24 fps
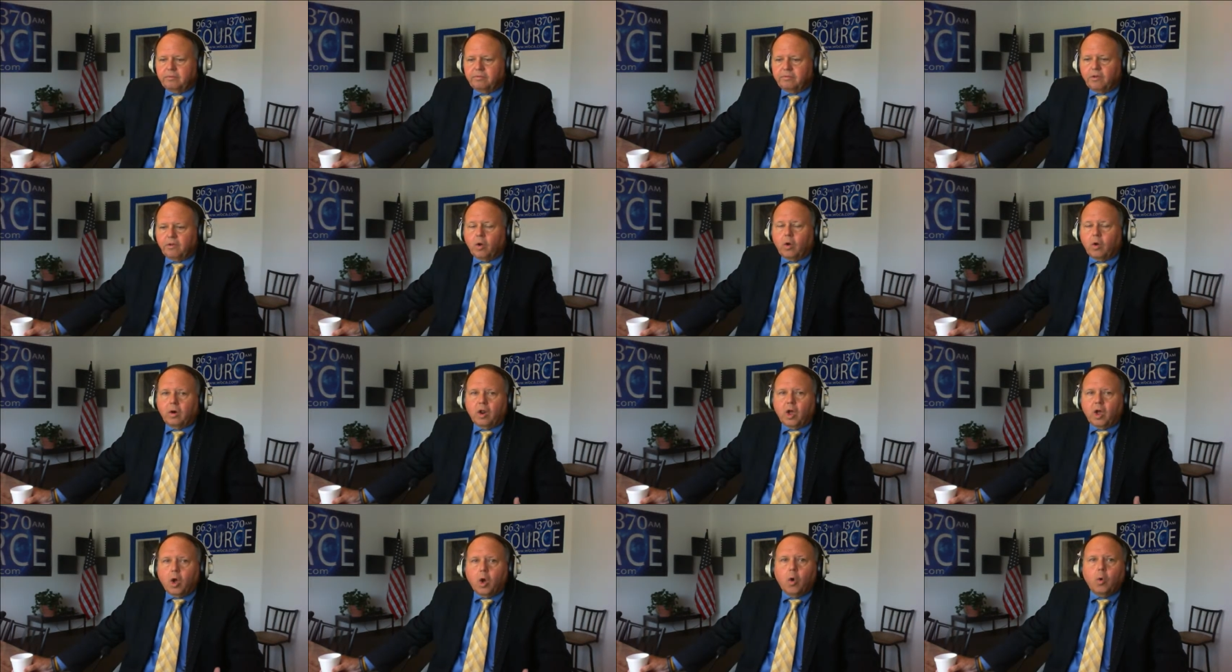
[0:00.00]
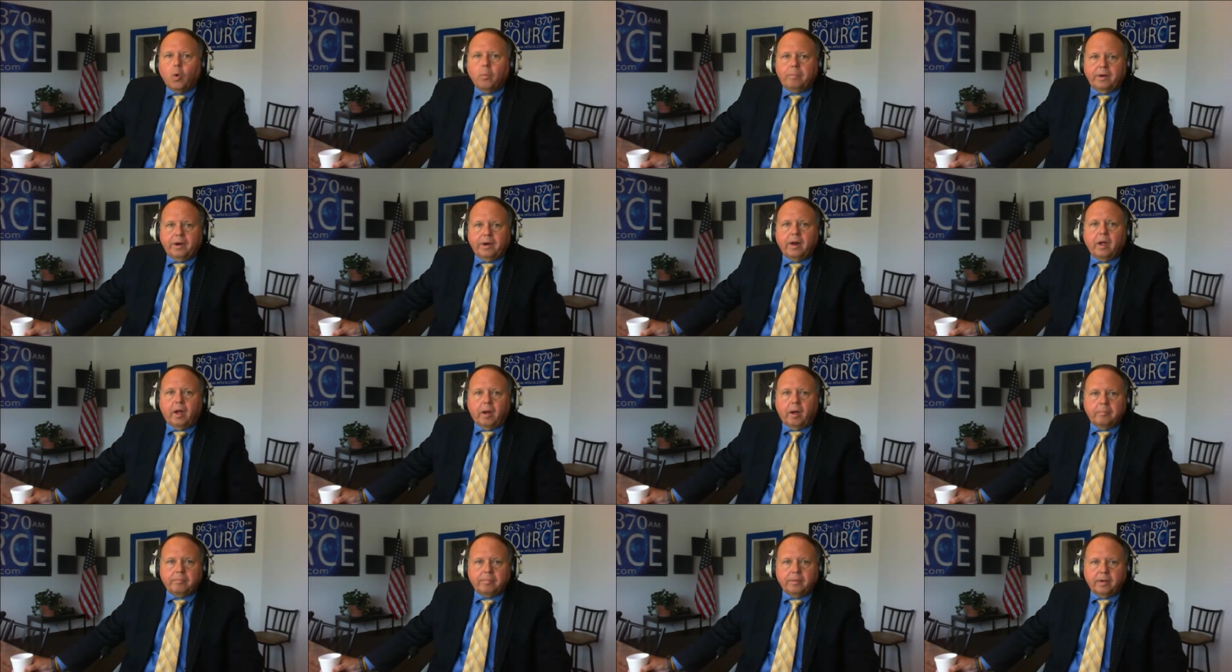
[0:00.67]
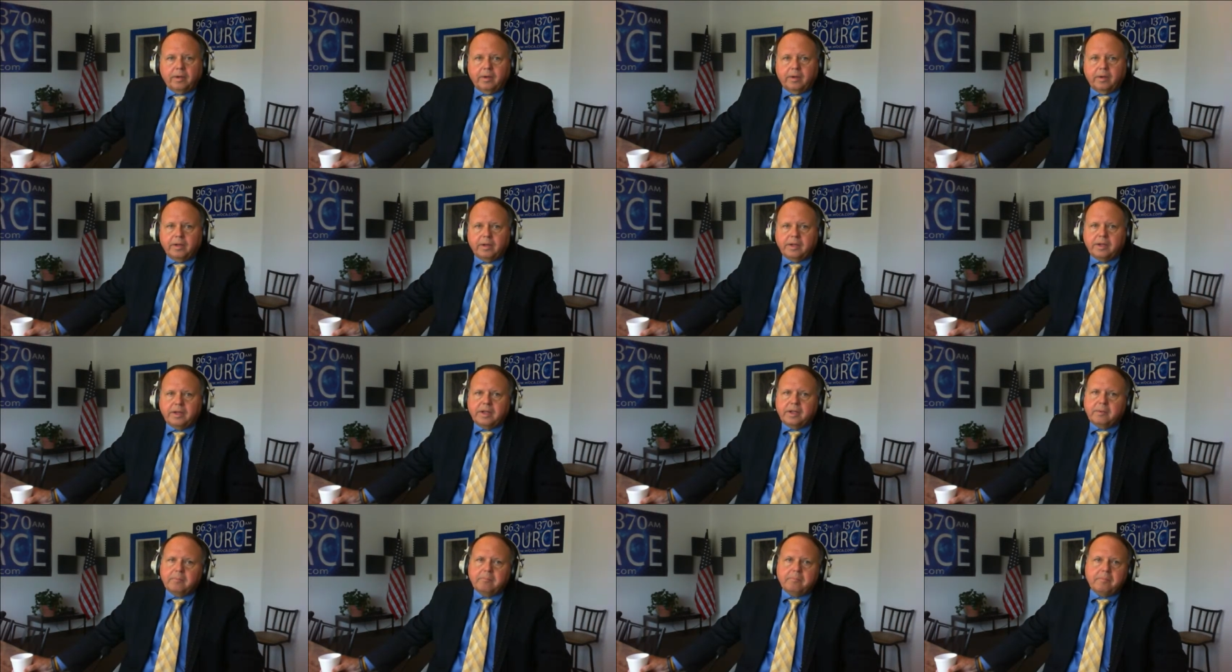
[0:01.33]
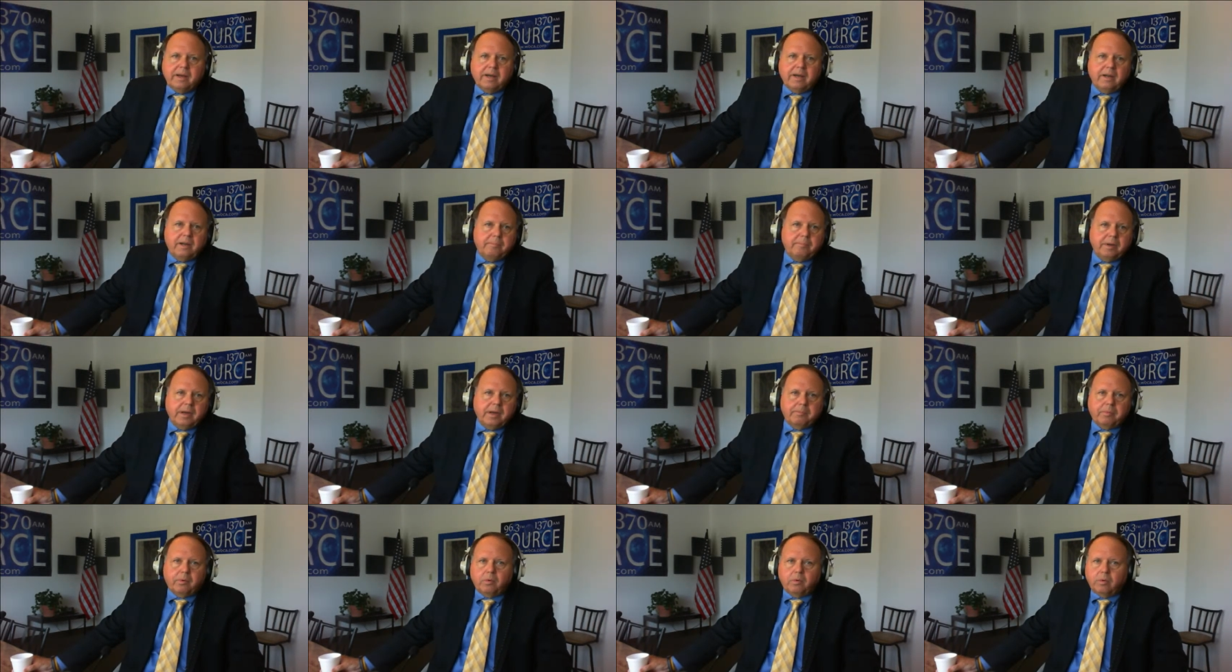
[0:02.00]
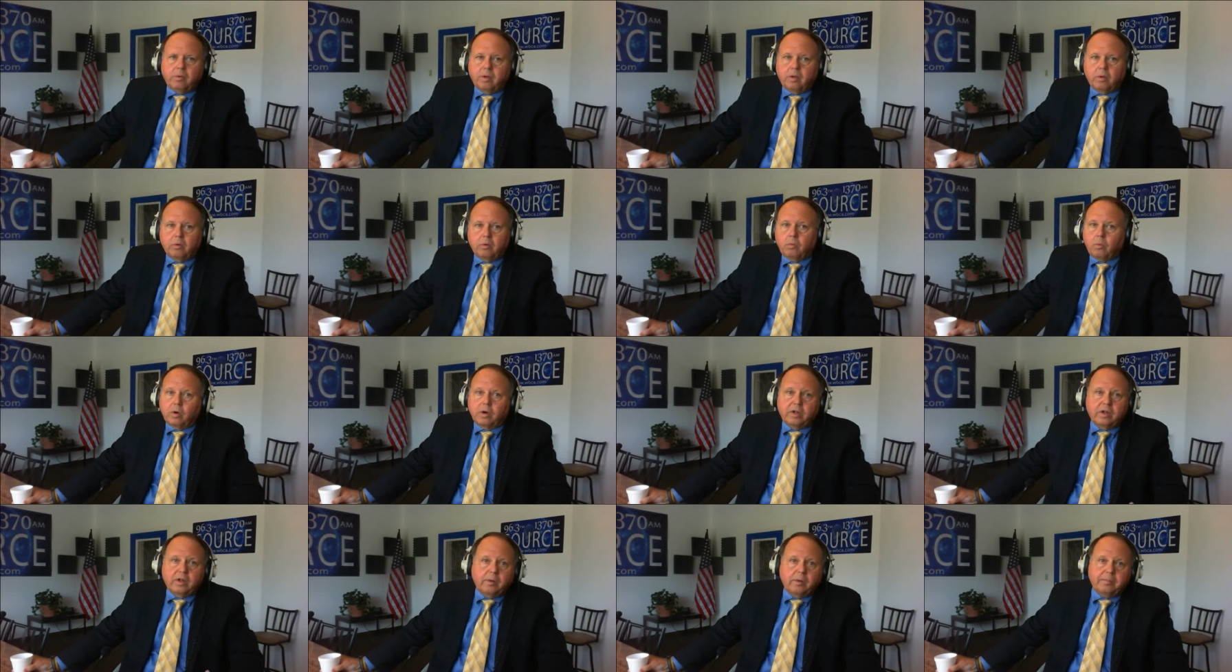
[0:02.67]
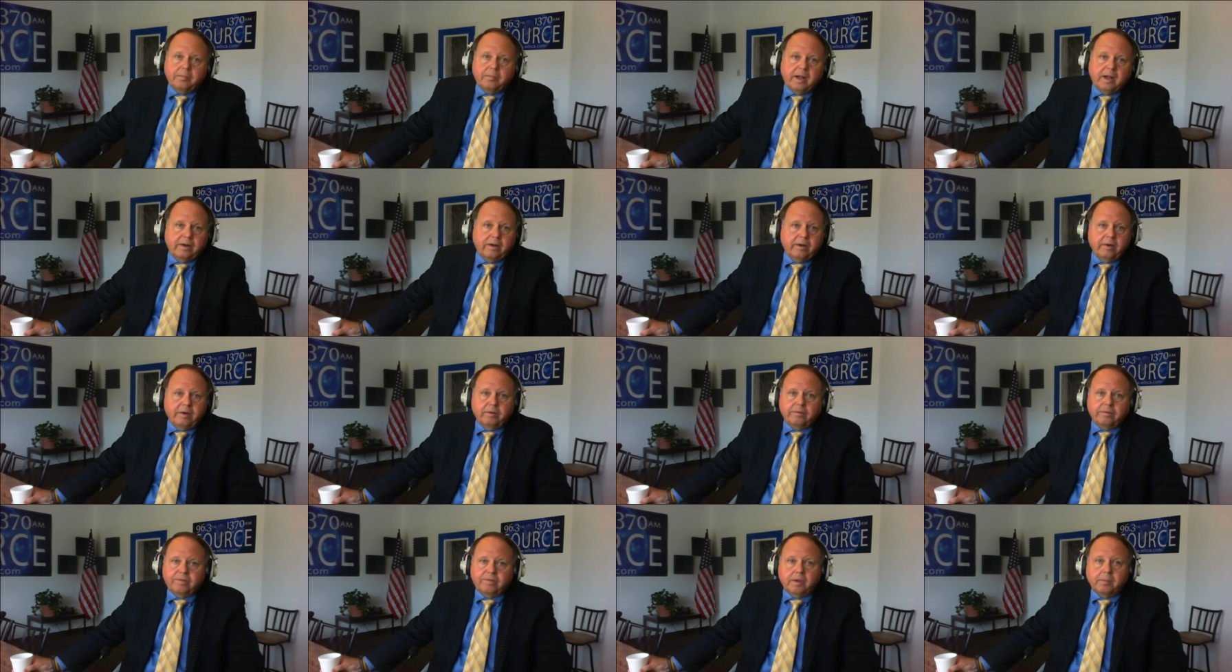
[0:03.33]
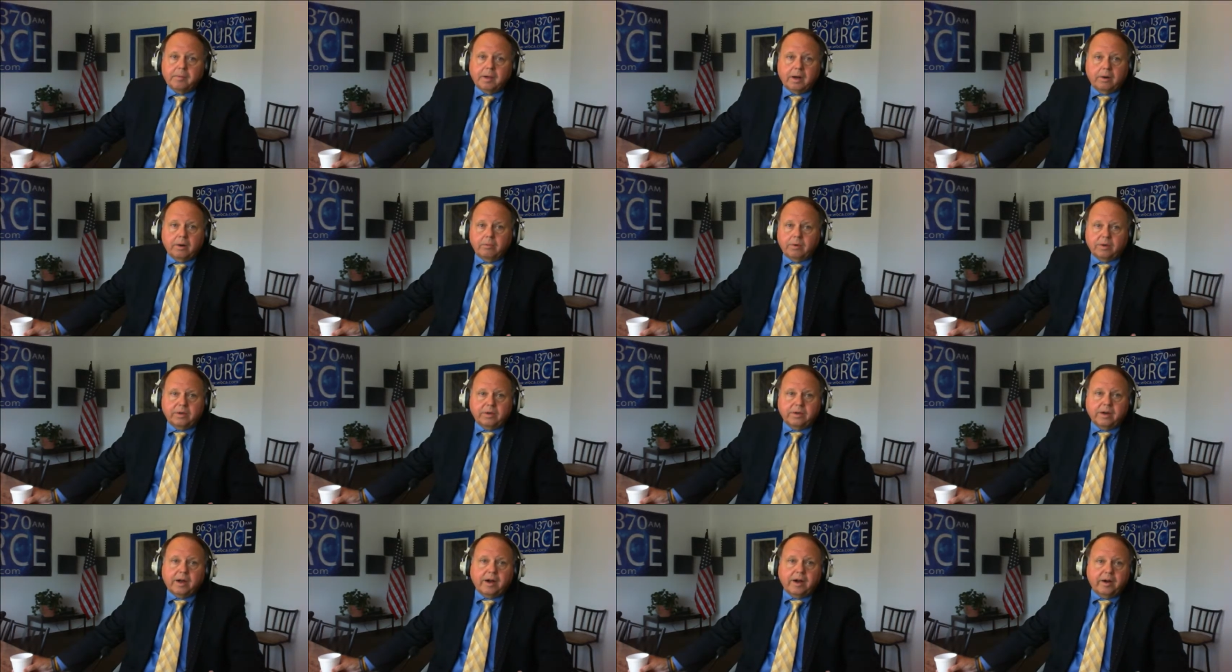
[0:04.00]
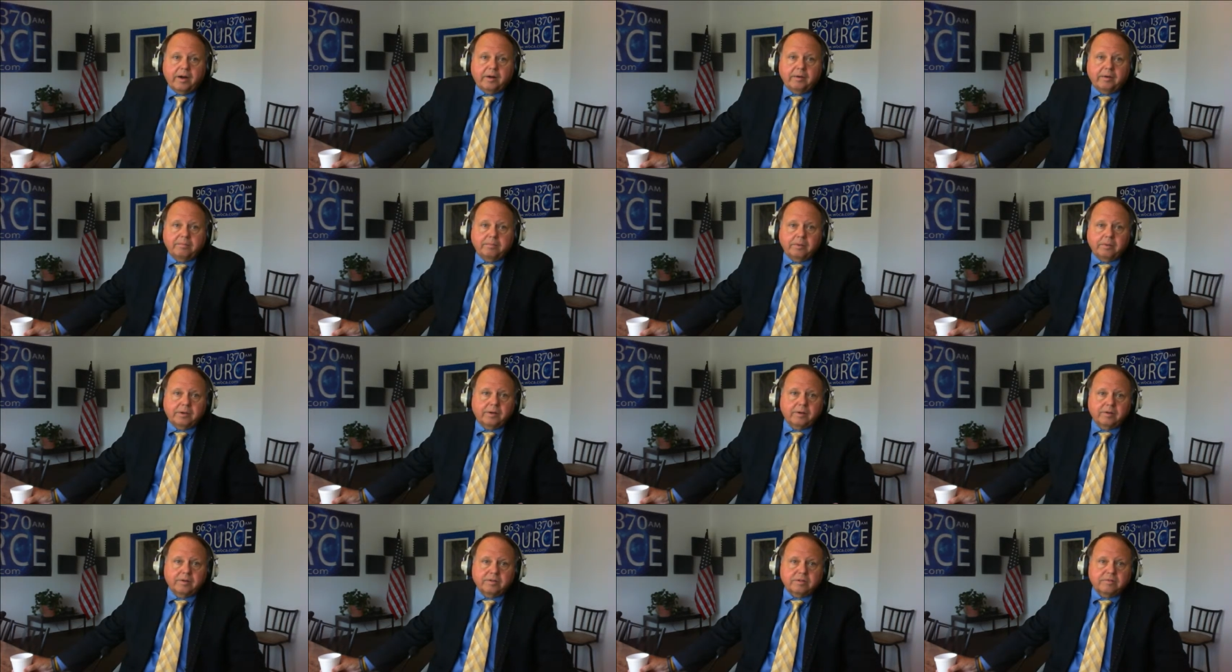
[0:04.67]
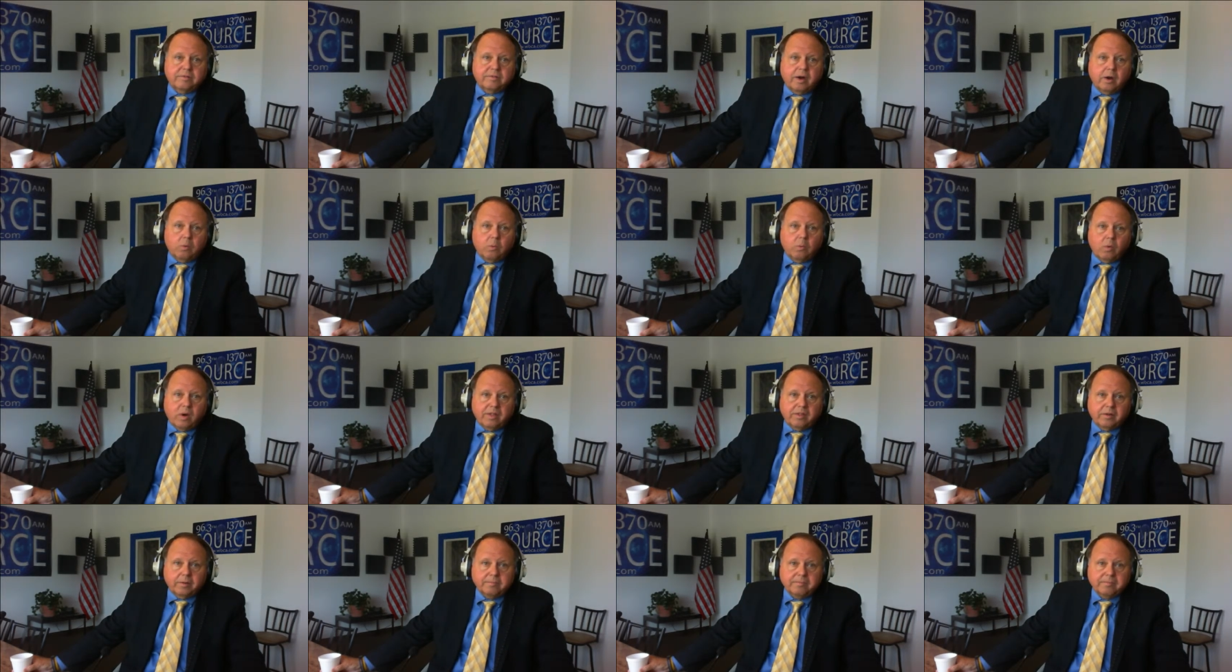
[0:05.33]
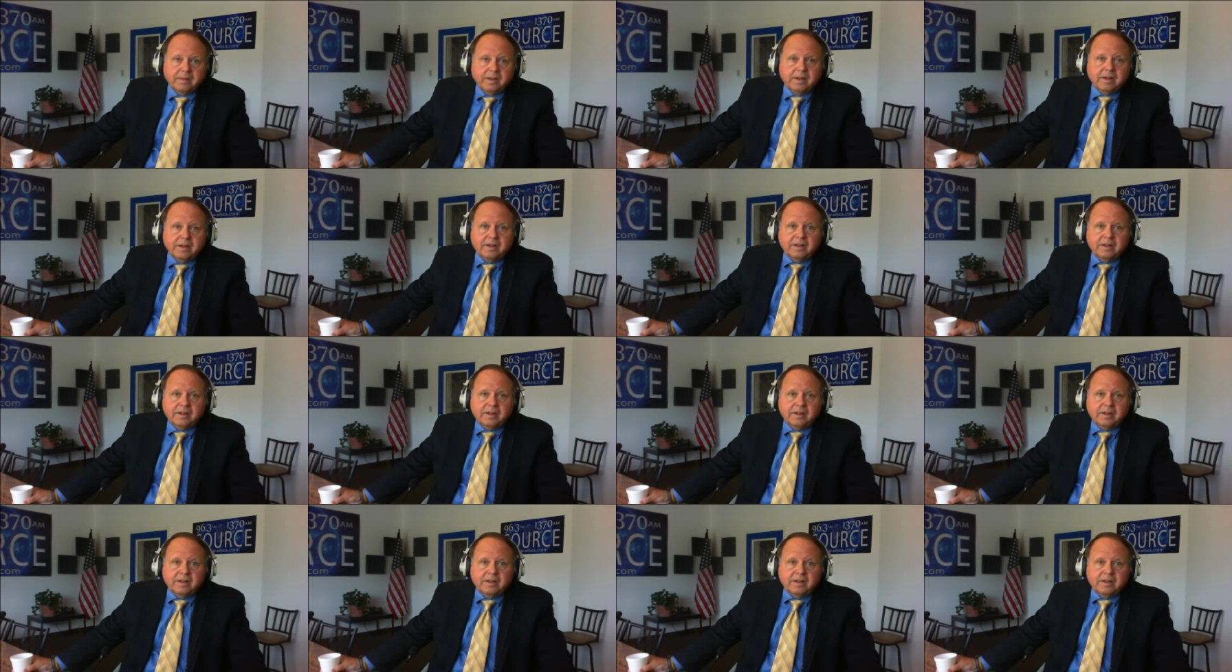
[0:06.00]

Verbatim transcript: Florida open up. Uh, many people want to come down here and semi-retire because of our weather.